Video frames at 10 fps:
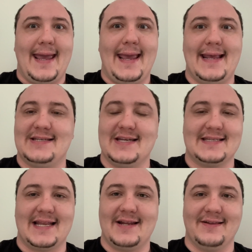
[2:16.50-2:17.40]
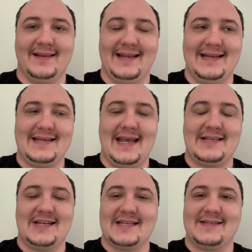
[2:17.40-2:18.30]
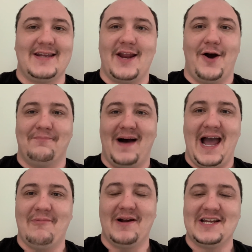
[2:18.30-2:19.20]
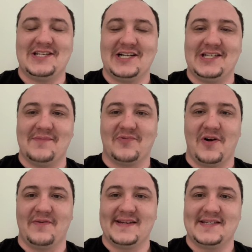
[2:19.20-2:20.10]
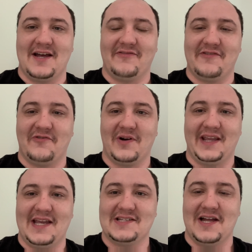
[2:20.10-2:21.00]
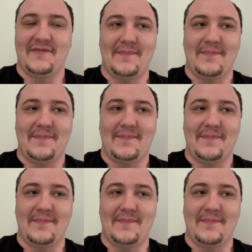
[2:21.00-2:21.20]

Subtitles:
It's just, I want to stick to the brony stuff and the 40K stuff.